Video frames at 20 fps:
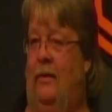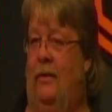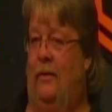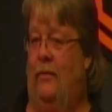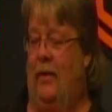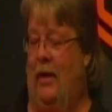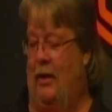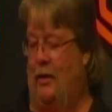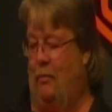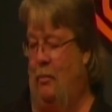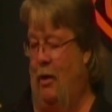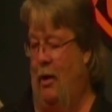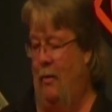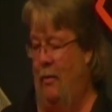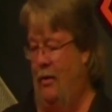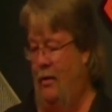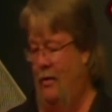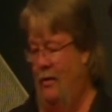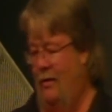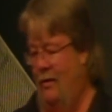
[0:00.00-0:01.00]
Thanks,
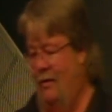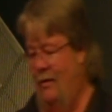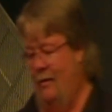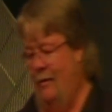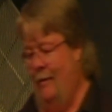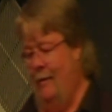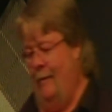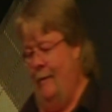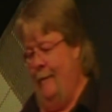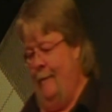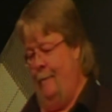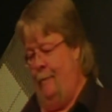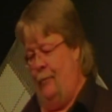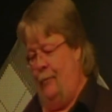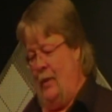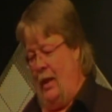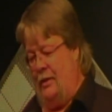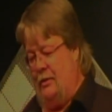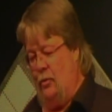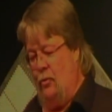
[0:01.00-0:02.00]
Bobby.
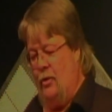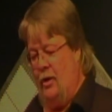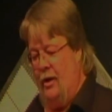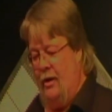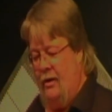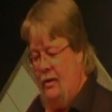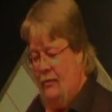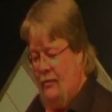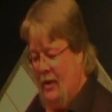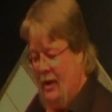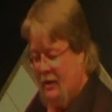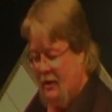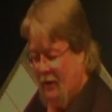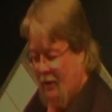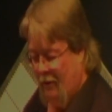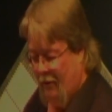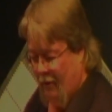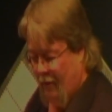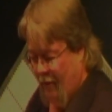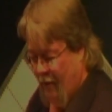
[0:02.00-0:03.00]
That's okay. Thank
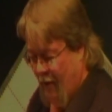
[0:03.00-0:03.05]
you.